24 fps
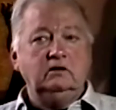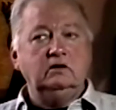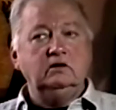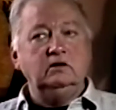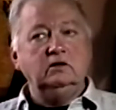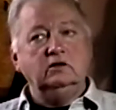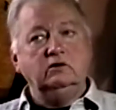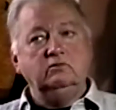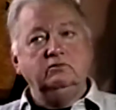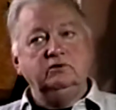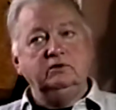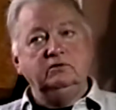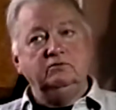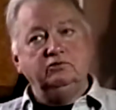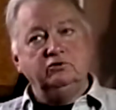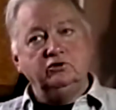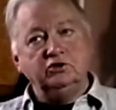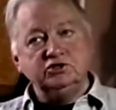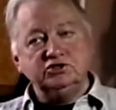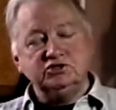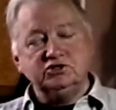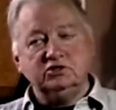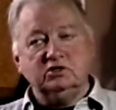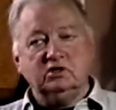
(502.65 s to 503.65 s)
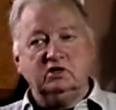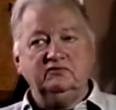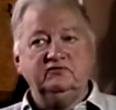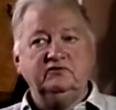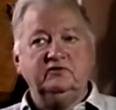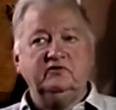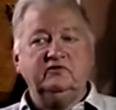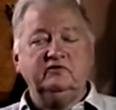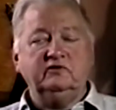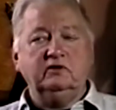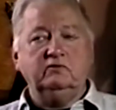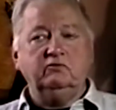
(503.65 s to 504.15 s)
been pushed off
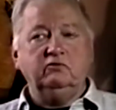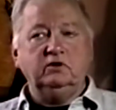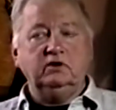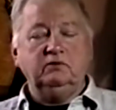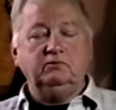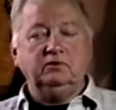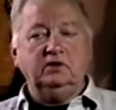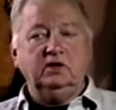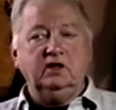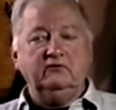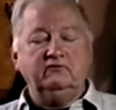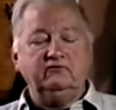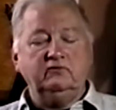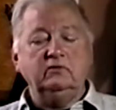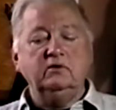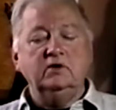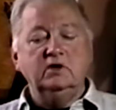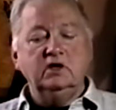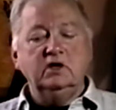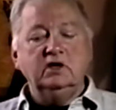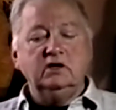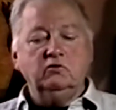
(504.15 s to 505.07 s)
the subway platform.